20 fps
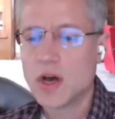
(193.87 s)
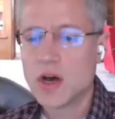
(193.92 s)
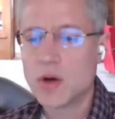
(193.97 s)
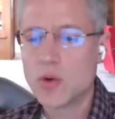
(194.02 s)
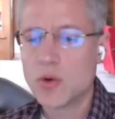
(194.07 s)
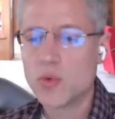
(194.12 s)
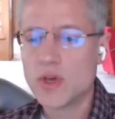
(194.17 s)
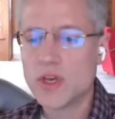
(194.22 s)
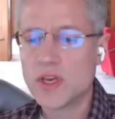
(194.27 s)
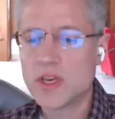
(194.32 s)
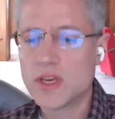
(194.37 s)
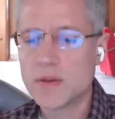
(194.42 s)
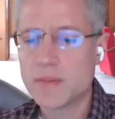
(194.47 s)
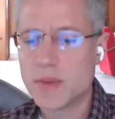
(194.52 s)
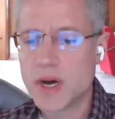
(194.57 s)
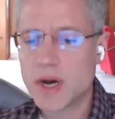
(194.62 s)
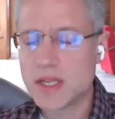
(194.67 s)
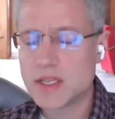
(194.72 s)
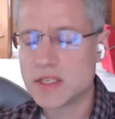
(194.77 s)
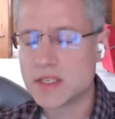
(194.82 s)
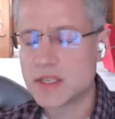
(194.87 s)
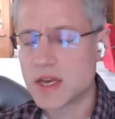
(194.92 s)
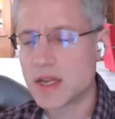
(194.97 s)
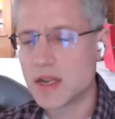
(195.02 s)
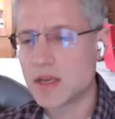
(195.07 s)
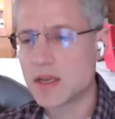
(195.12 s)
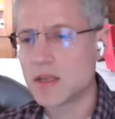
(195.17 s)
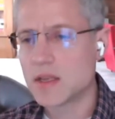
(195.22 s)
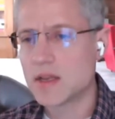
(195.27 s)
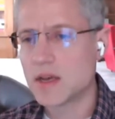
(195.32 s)
We combine
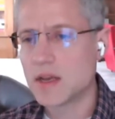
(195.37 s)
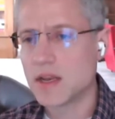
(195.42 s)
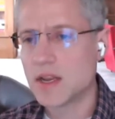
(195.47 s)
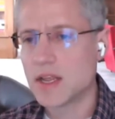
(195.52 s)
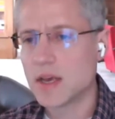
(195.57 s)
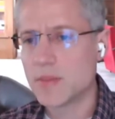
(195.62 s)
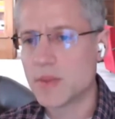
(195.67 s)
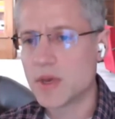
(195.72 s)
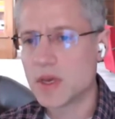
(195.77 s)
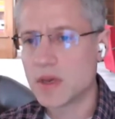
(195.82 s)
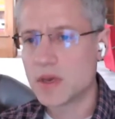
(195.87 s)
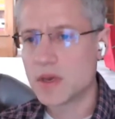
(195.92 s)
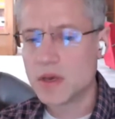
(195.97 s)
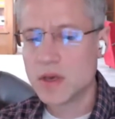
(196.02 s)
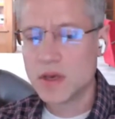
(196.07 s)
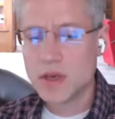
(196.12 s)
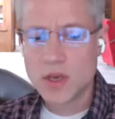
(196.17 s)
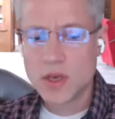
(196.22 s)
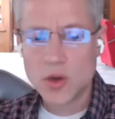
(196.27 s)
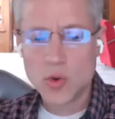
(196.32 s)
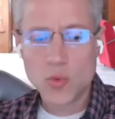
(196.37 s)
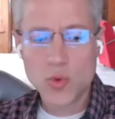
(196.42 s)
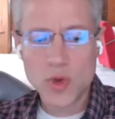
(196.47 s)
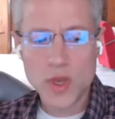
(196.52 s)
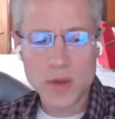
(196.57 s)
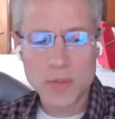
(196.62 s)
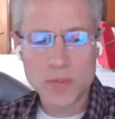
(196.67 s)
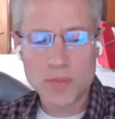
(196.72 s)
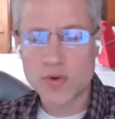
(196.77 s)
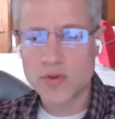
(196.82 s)
static and dynamic.
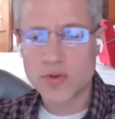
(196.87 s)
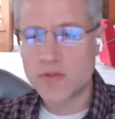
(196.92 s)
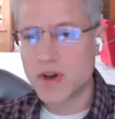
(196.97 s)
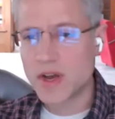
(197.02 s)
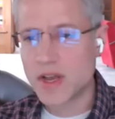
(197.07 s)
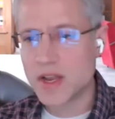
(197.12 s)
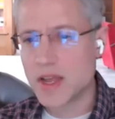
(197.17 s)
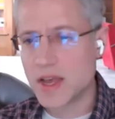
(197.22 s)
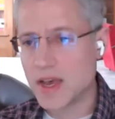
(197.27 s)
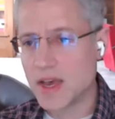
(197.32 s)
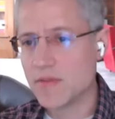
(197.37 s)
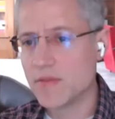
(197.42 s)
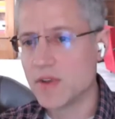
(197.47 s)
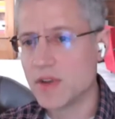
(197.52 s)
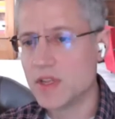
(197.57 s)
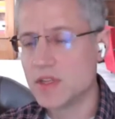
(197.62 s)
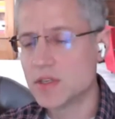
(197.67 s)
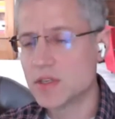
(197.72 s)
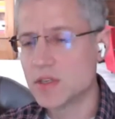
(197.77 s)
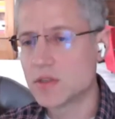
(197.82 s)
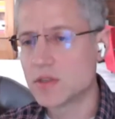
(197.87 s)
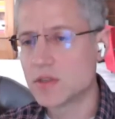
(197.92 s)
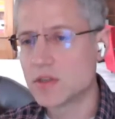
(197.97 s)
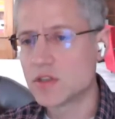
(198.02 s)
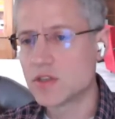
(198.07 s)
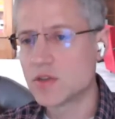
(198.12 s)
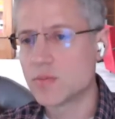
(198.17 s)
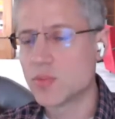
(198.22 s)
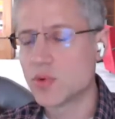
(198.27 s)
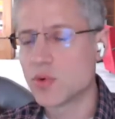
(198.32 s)
We provide evidence to
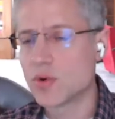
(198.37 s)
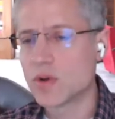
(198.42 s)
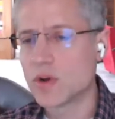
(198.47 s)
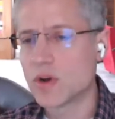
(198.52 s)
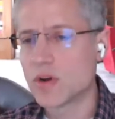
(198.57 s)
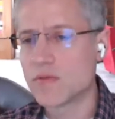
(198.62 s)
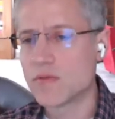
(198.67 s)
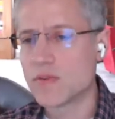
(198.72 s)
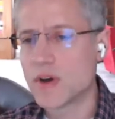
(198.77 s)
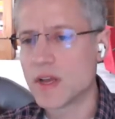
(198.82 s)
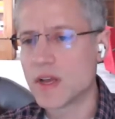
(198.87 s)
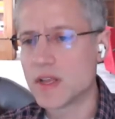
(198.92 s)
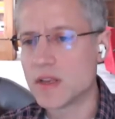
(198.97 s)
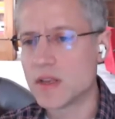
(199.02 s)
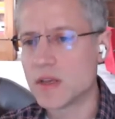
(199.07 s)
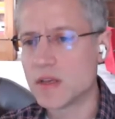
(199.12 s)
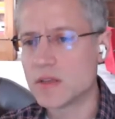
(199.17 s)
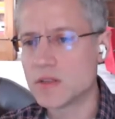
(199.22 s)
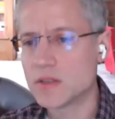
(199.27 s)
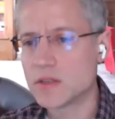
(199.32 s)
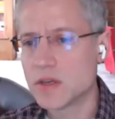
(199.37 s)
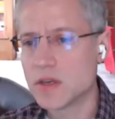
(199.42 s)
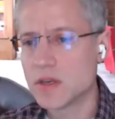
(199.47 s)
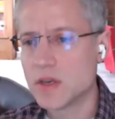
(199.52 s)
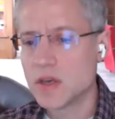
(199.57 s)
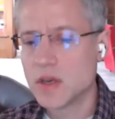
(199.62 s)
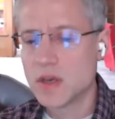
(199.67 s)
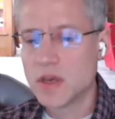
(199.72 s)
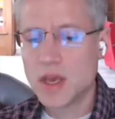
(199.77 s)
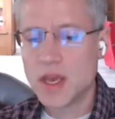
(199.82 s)
support our findings.
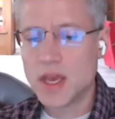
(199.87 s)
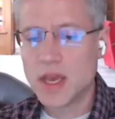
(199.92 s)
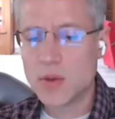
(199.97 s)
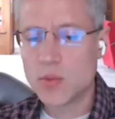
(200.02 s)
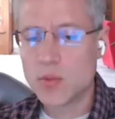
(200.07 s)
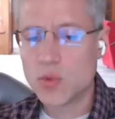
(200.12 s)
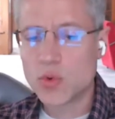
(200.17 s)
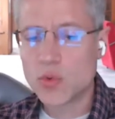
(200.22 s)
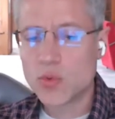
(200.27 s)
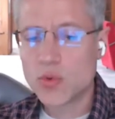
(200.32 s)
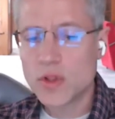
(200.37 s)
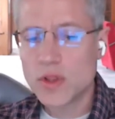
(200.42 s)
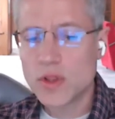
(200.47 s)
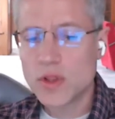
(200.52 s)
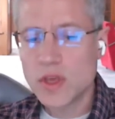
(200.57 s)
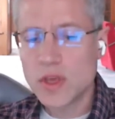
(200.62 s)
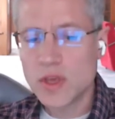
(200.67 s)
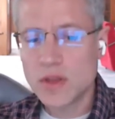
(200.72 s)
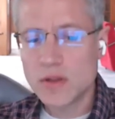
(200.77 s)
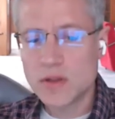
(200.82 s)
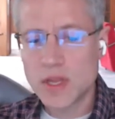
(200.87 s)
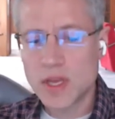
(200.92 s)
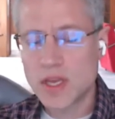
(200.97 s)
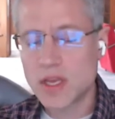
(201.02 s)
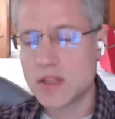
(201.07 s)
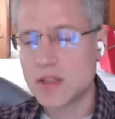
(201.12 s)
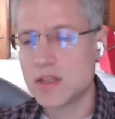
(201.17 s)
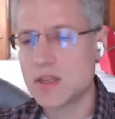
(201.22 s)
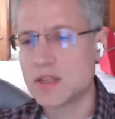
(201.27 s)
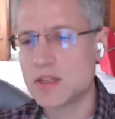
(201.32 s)
And we're really
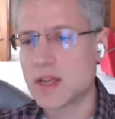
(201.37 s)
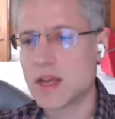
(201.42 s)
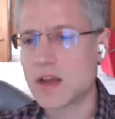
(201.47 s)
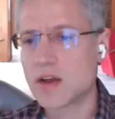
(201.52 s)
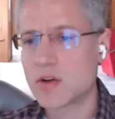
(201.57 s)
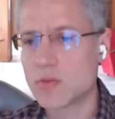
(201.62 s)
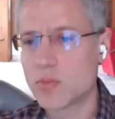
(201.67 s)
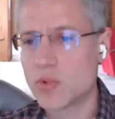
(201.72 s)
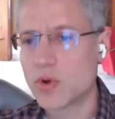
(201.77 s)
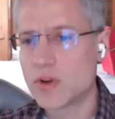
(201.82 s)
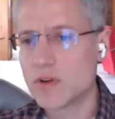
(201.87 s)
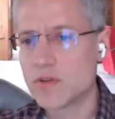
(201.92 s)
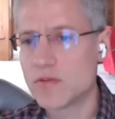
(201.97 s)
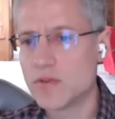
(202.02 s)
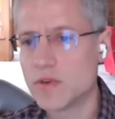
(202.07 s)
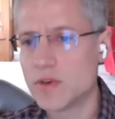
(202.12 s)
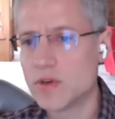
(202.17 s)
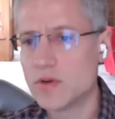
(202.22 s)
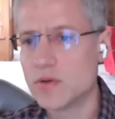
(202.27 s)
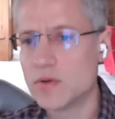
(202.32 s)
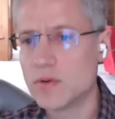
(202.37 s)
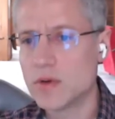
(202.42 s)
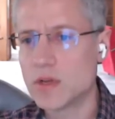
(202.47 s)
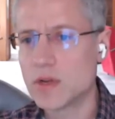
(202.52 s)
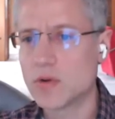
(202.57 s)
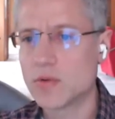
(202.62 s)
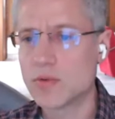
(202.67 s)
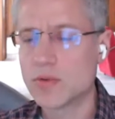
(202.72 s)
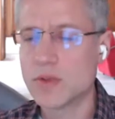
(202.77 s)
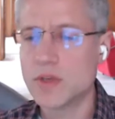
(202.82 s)
taking the attacker point of view and
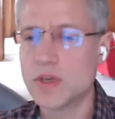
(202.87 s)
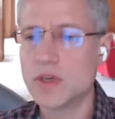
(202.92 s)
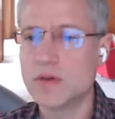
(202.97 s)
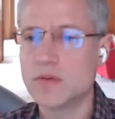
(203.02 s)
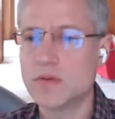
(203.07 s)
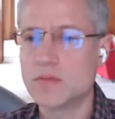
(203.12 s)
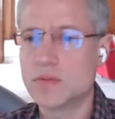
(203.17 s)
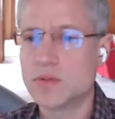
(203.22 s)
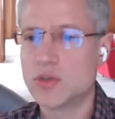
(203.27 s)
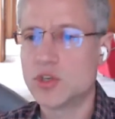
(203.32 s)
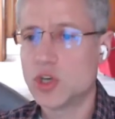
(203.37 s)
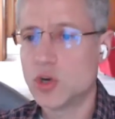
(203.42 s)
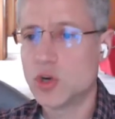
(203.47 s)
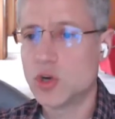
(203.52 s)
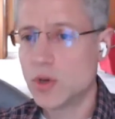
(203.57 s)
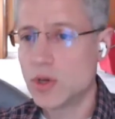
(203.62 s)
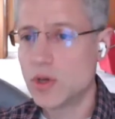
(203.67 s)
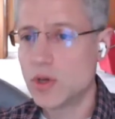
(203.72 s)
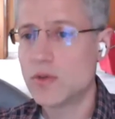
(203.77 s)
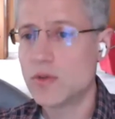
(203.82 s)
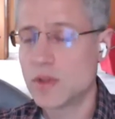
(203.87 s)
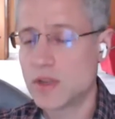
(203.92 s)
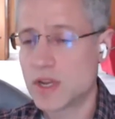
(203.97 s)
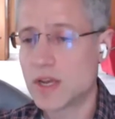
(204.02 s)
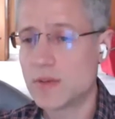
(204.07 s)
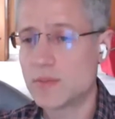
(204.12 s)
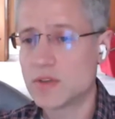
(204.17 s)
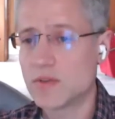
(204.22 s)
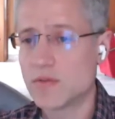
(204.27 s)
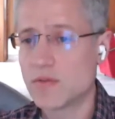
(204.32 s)
only showing you the
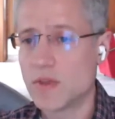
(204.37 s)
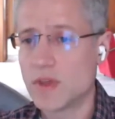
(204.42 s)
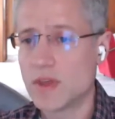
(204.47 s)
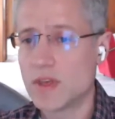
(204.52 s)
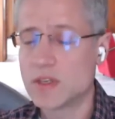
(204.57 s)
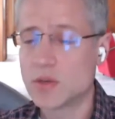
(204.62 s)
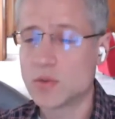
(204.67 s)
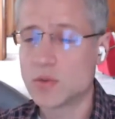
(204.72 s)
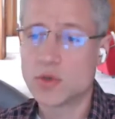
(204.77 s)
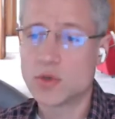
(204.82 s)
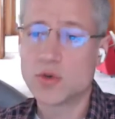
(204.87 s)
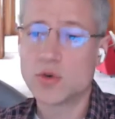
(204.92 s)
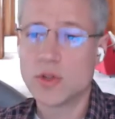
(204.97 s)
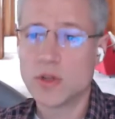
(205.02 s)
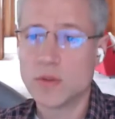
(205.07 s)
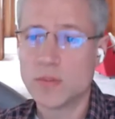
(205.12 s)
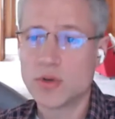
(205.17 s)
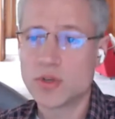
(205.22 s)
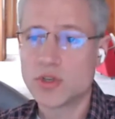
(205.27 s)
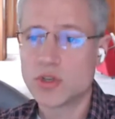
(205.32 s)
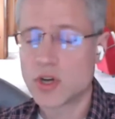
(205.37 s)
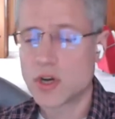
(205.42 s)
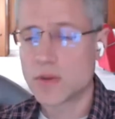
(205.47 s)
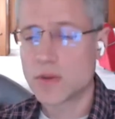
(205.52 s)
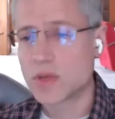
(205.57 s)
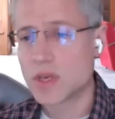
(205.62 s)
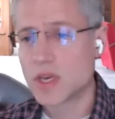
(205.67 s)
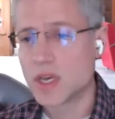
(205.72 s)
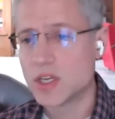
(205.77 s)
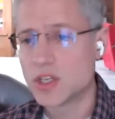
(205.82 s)
types of things that would truly put your
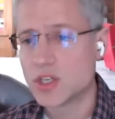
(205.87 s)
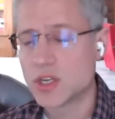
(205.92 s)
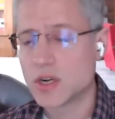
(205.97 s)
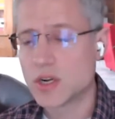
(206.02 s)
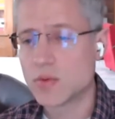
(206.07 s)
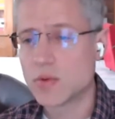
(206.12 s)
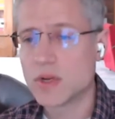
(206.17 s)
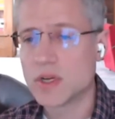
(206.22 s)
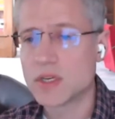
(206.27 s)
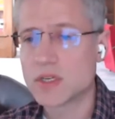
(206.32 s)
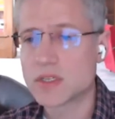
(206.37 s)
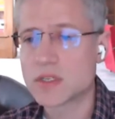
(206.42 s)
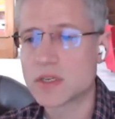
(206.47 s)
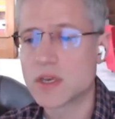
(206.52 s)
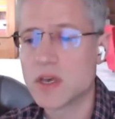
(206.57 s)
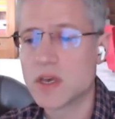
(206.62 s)
application at risk.